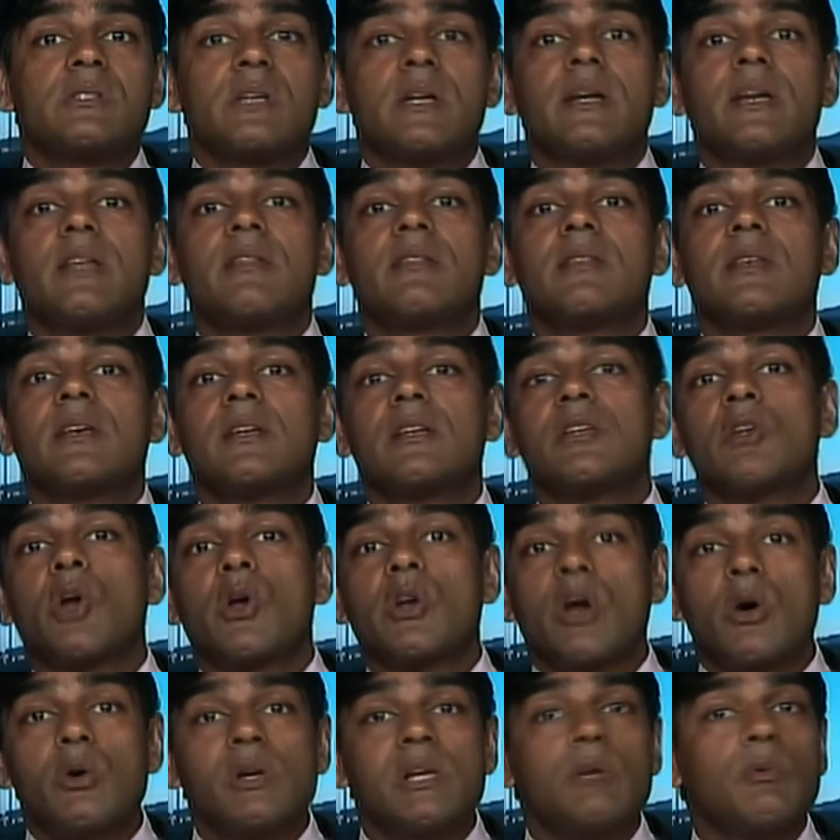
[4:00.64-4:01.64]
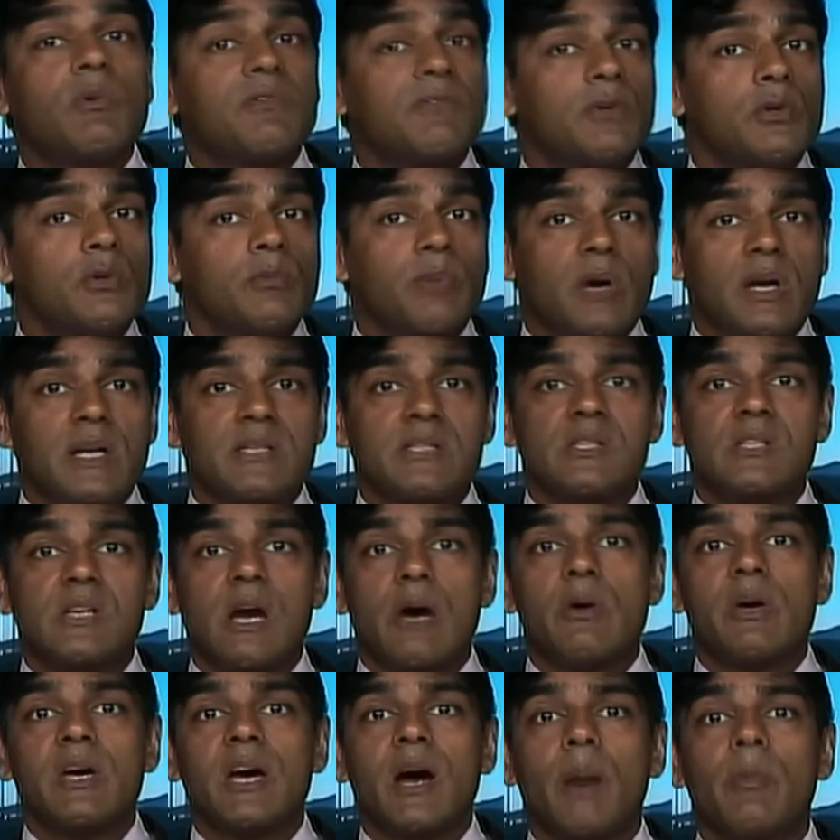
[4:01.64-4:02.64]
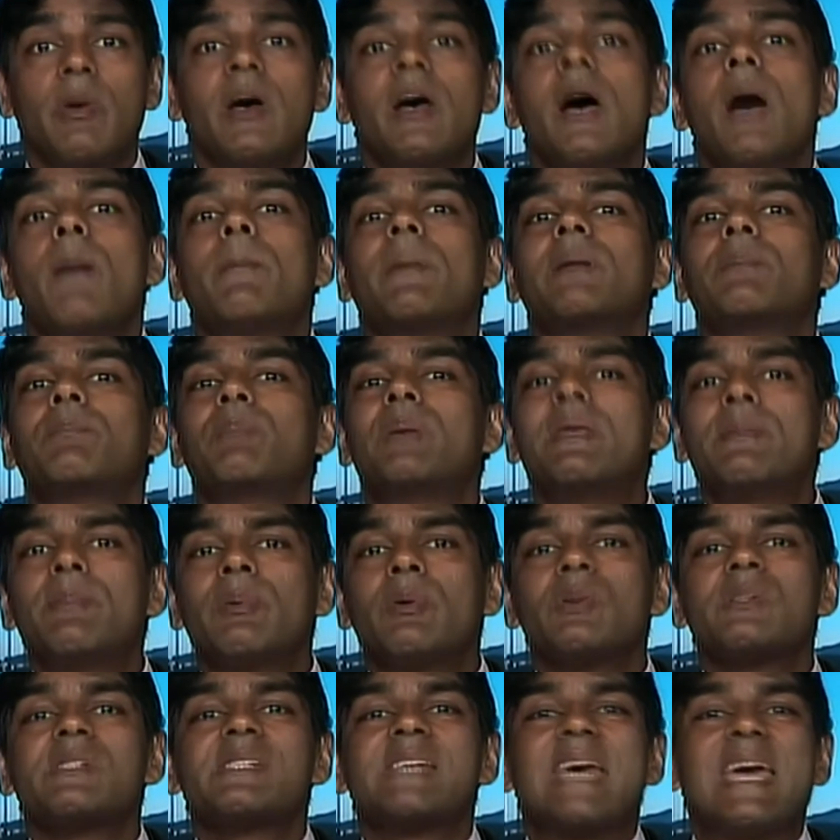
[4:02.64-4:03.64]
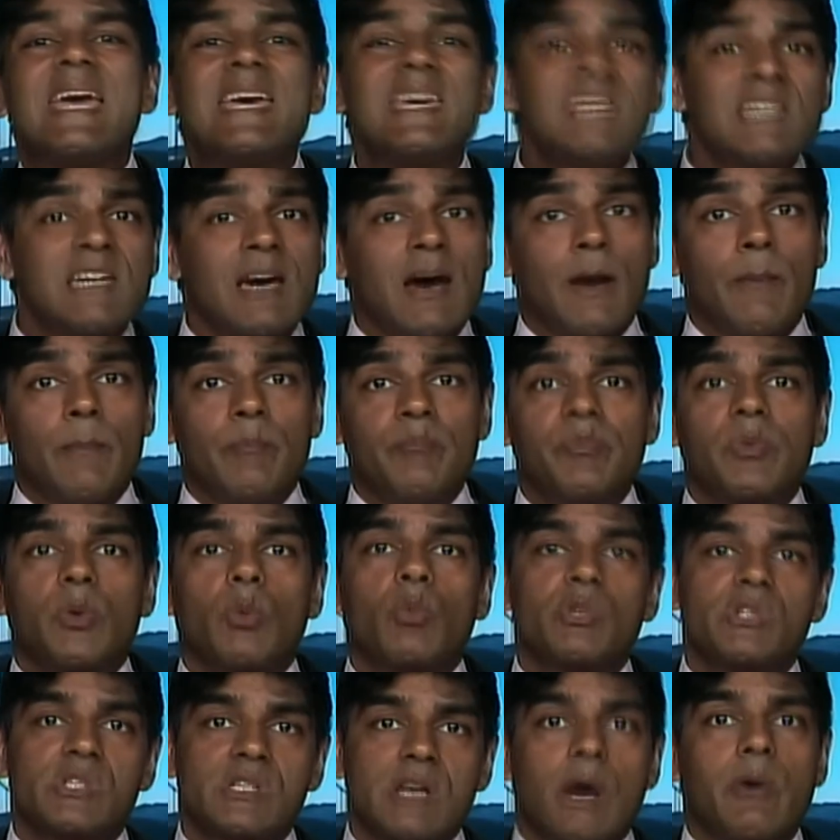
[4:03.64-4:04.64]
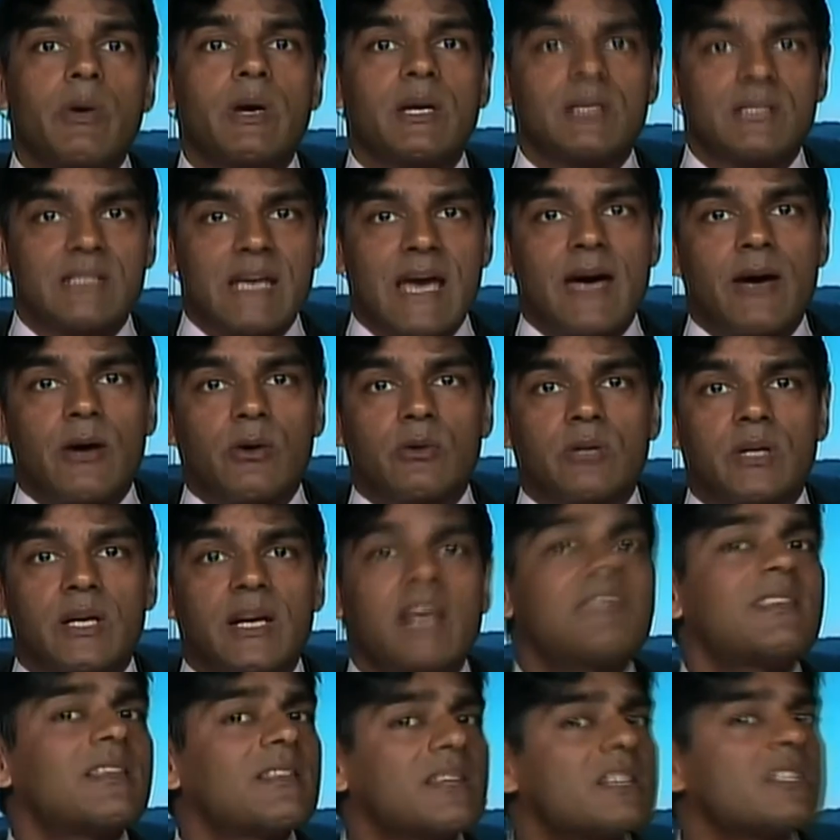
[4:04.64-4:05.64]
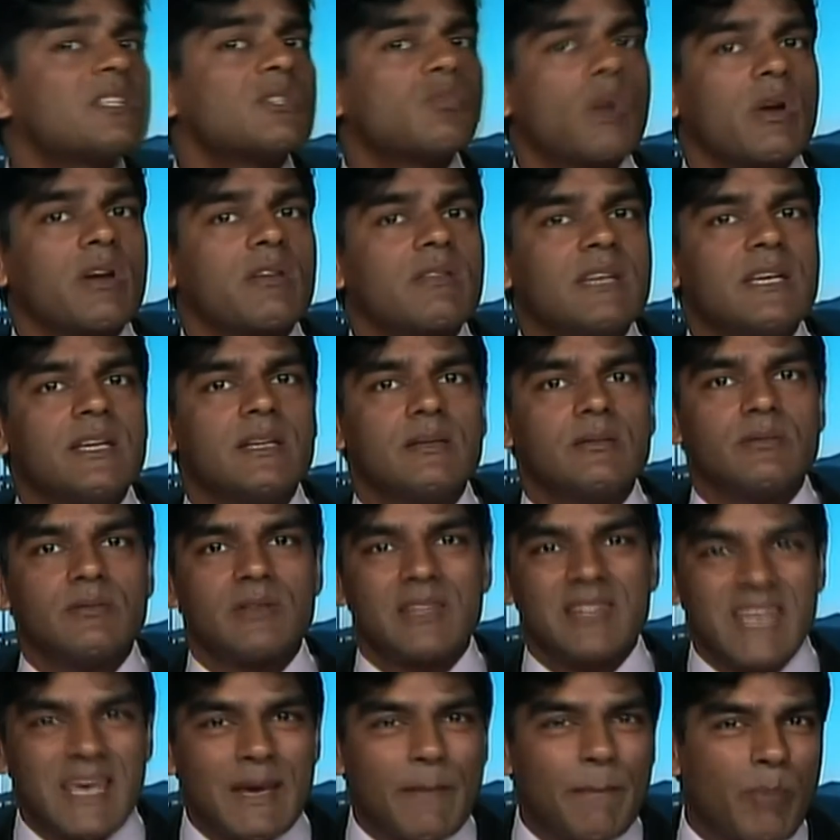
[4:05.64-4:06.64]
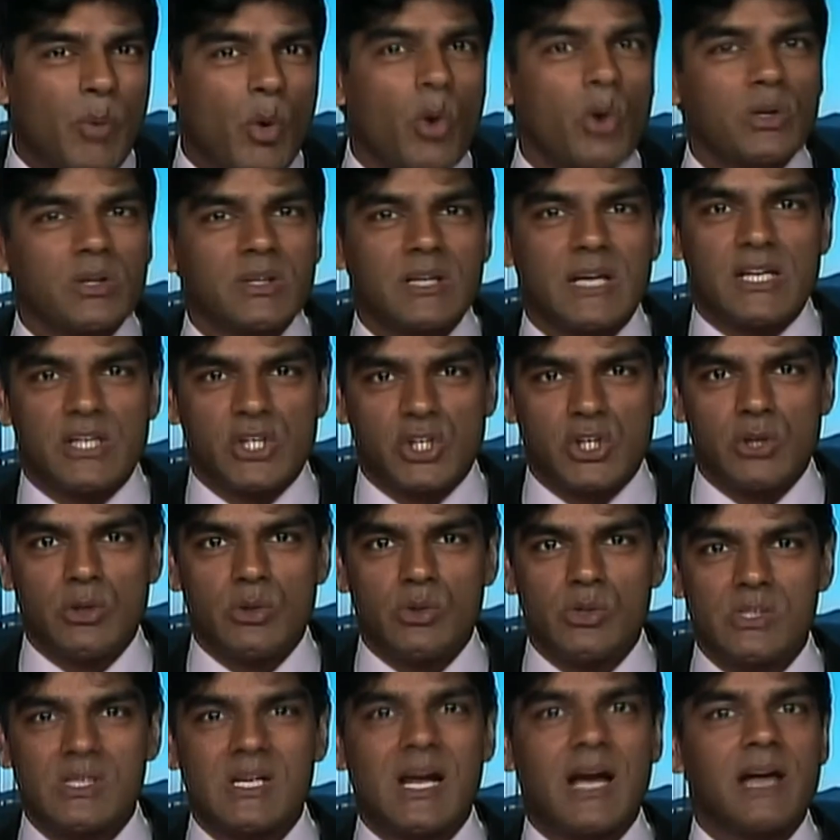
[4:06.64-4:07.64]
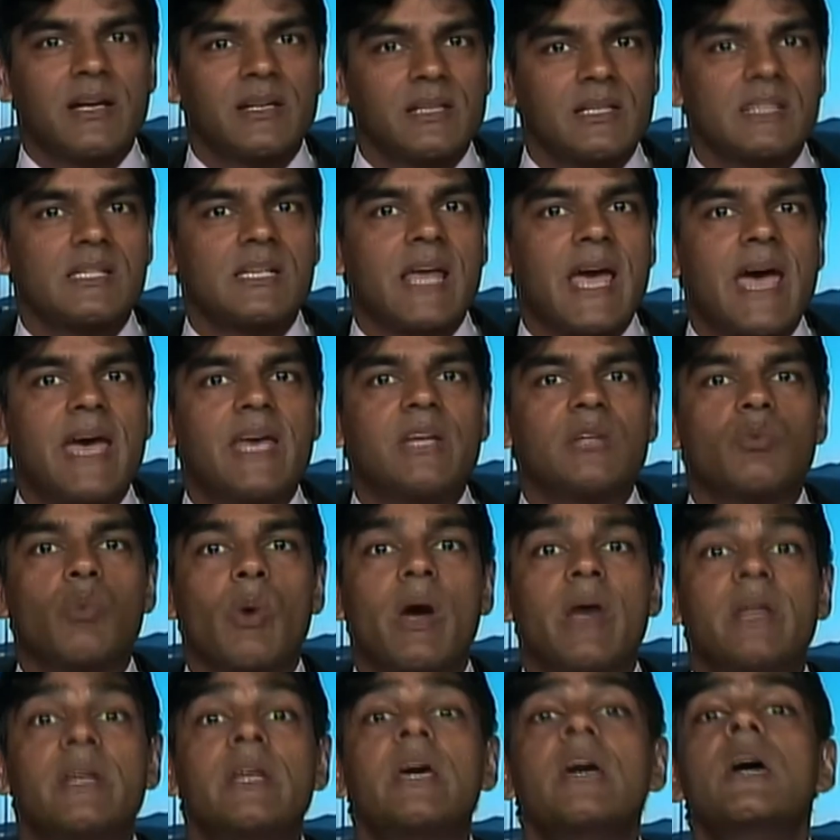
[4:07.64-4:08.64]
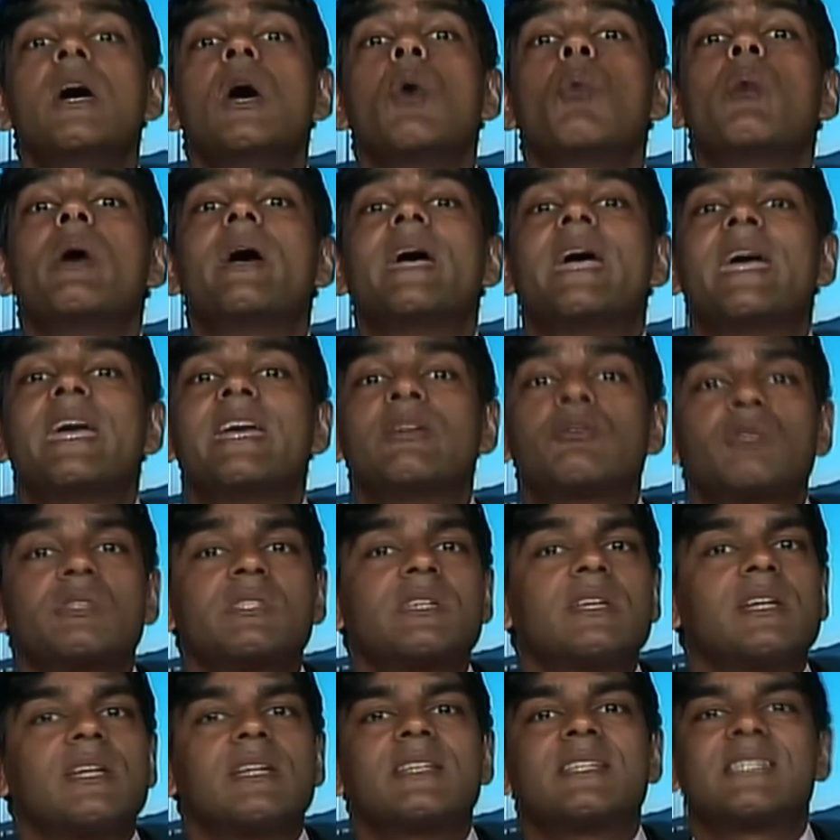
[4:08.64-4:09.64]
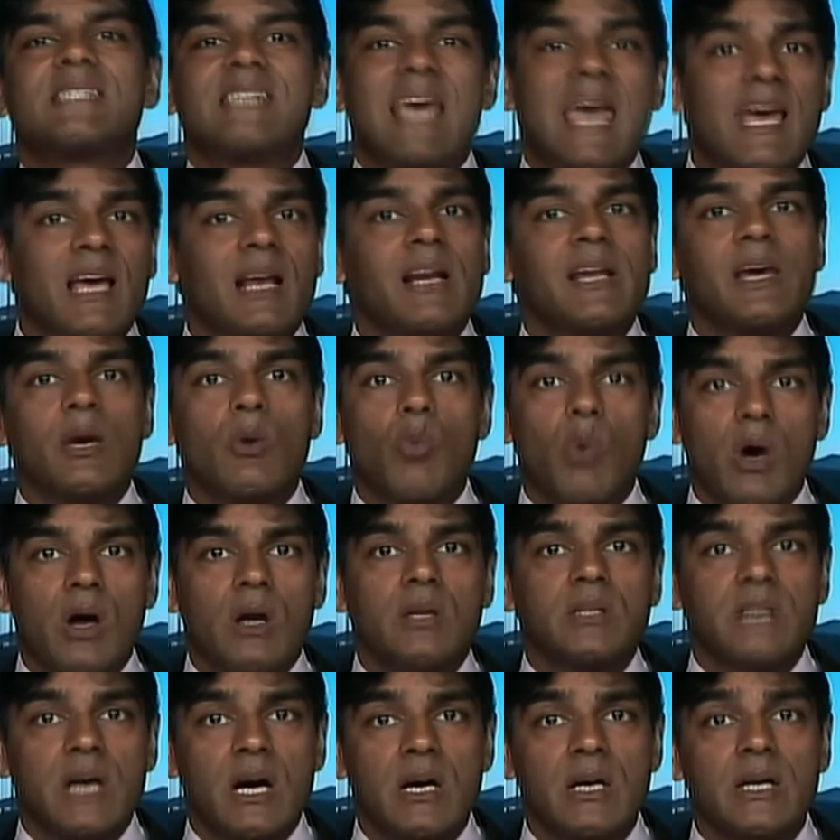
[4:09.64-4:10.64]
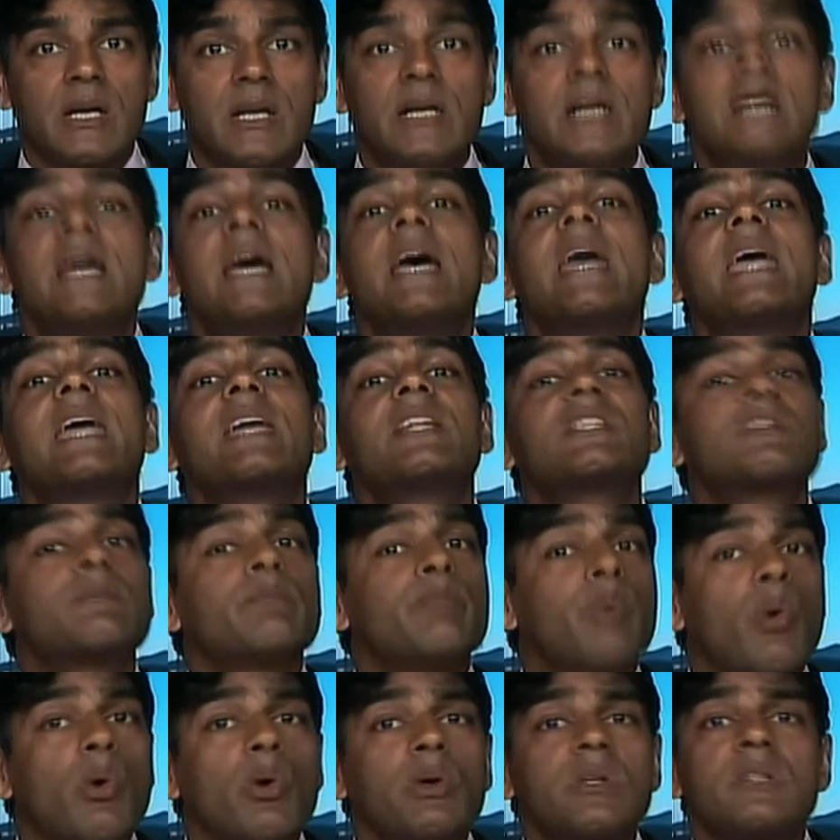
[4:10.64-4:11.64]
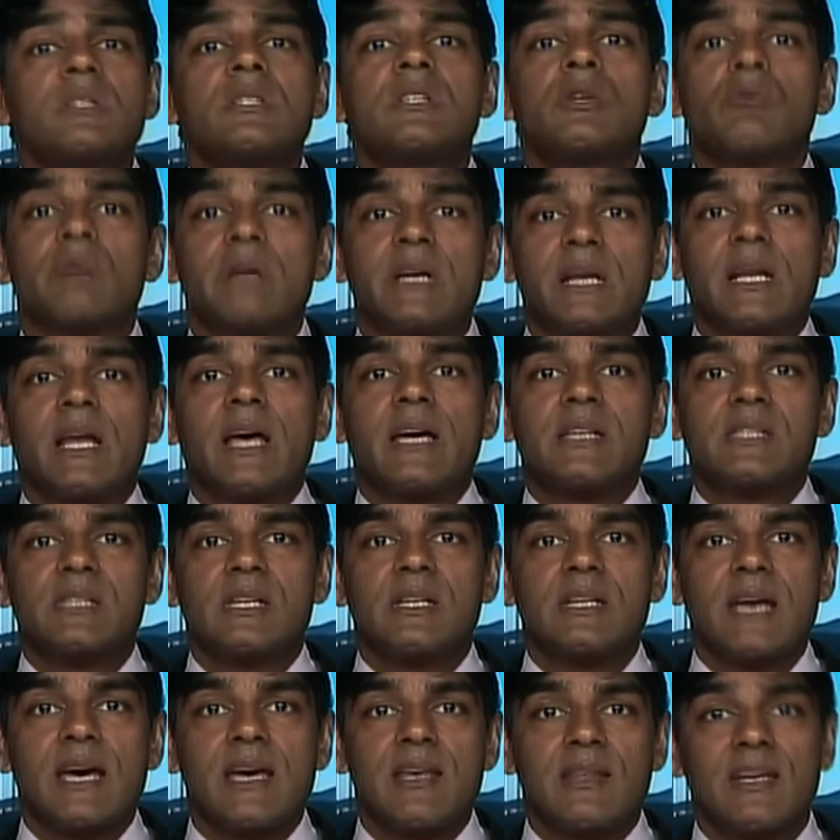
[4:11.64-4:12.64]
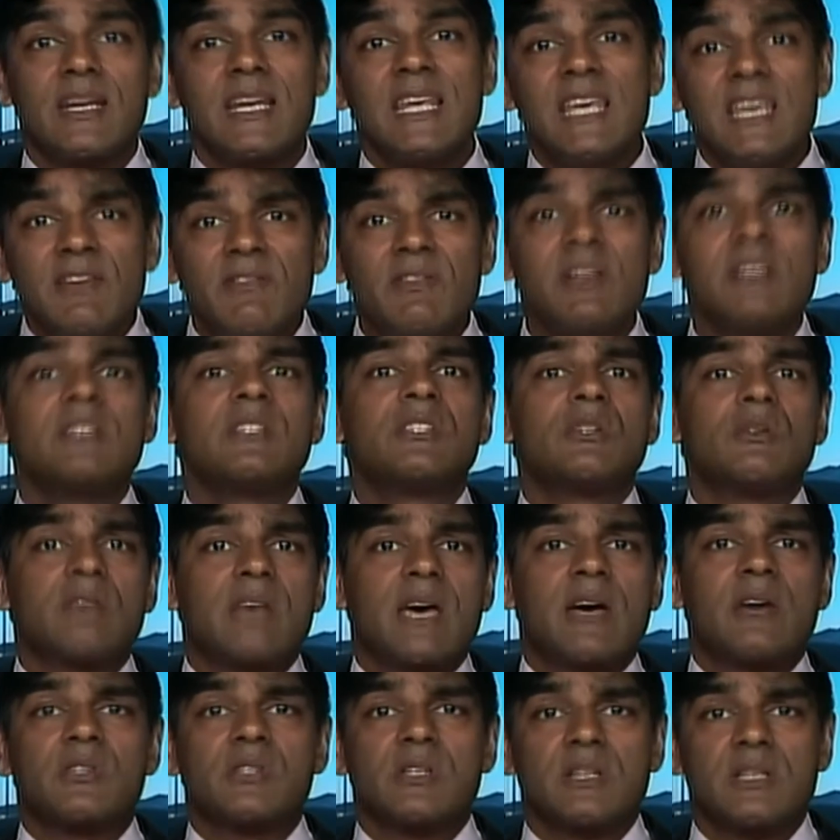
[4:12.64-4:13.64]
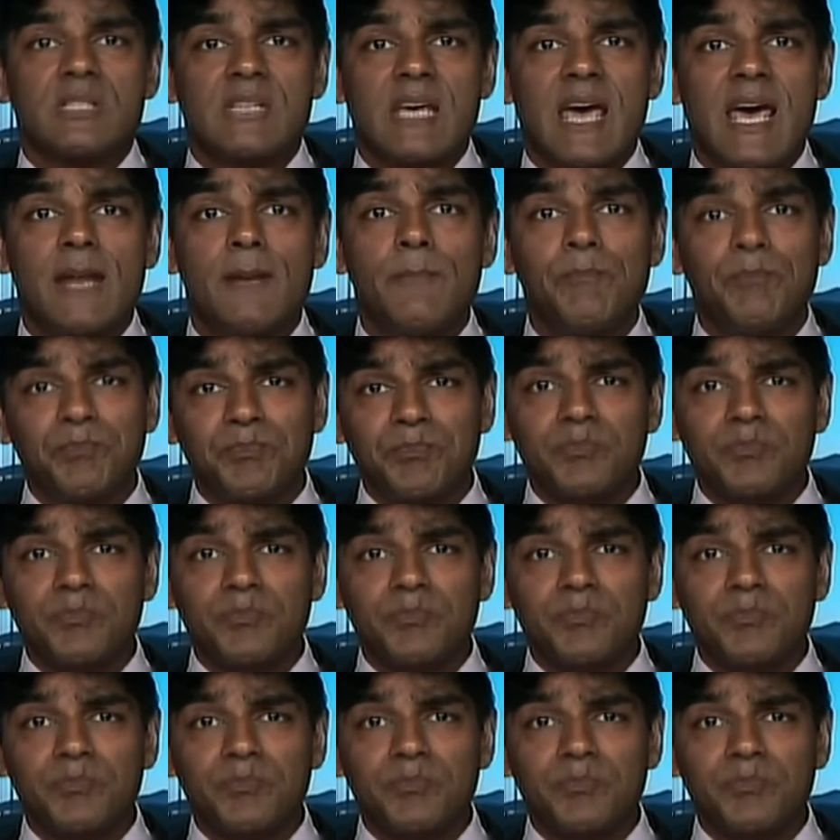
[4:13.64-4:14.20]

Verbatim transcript: uh, that not only were food prices going up, but people's income was going down. And I think this is one of the, the important issues to understand when we're interested in tackling world hunger. It's important to realize today that even in two thousand ten,